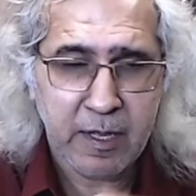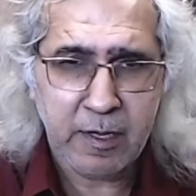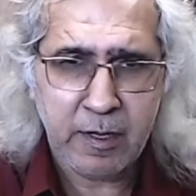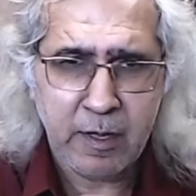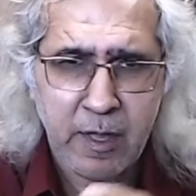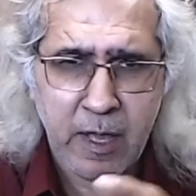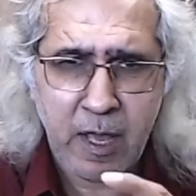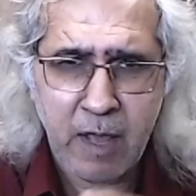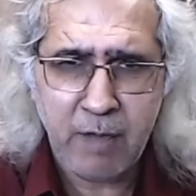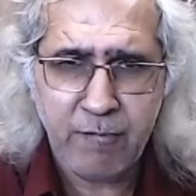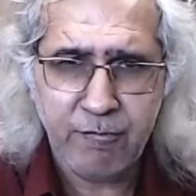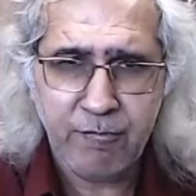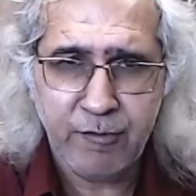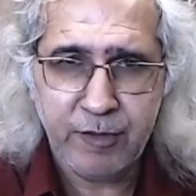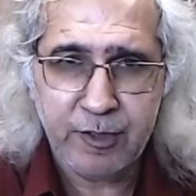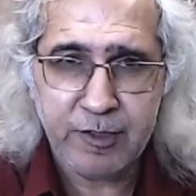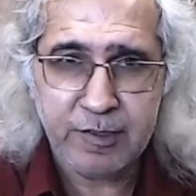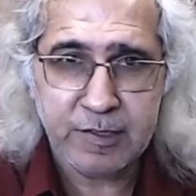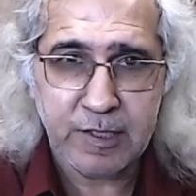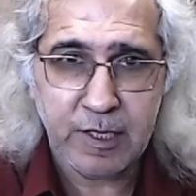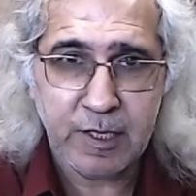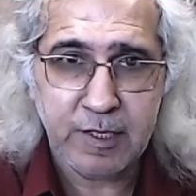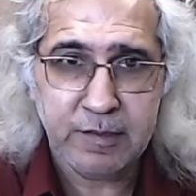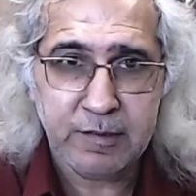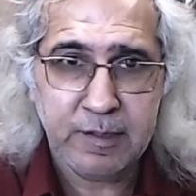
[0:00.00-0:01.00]

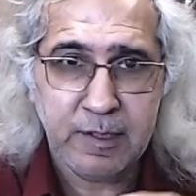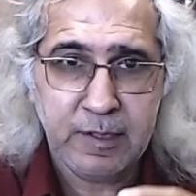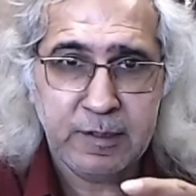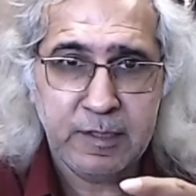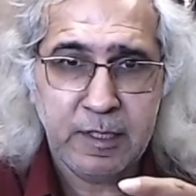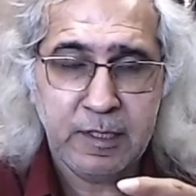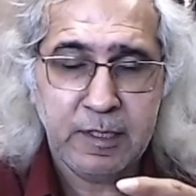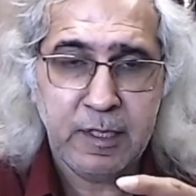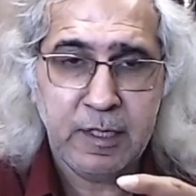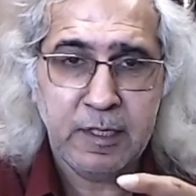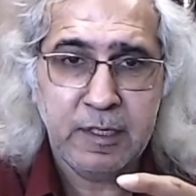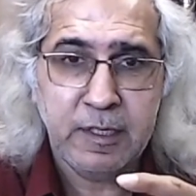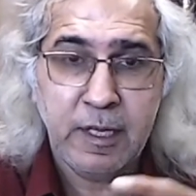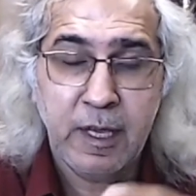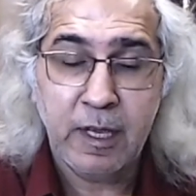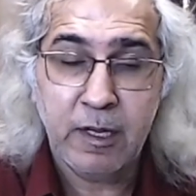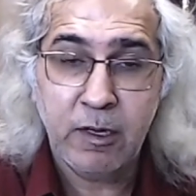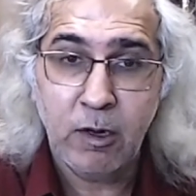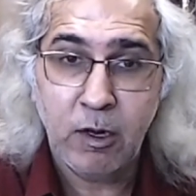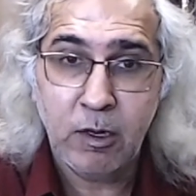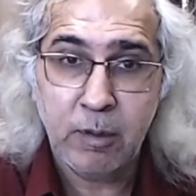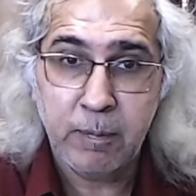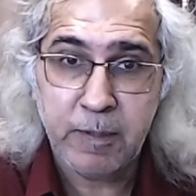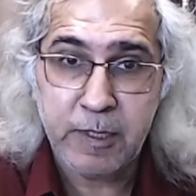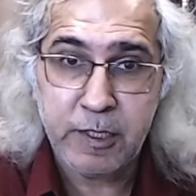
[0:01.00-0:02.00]
emphasizing that it
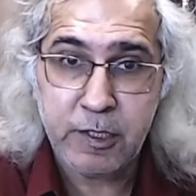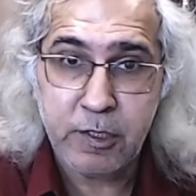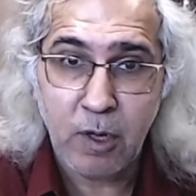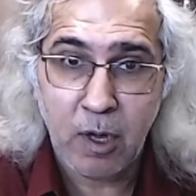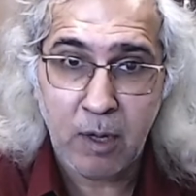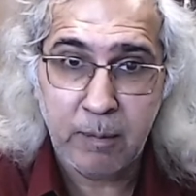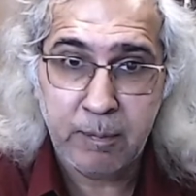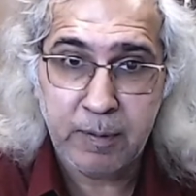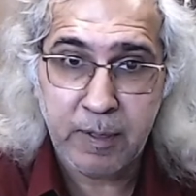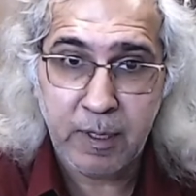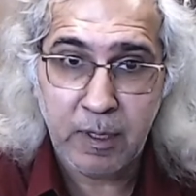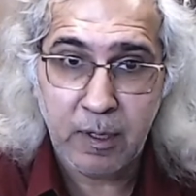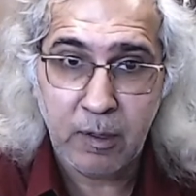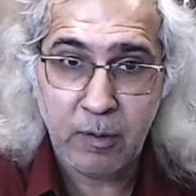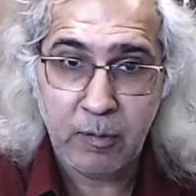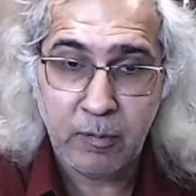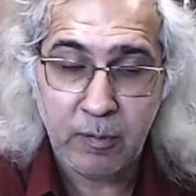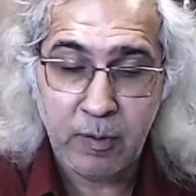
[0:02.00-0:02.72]
cannot be top down,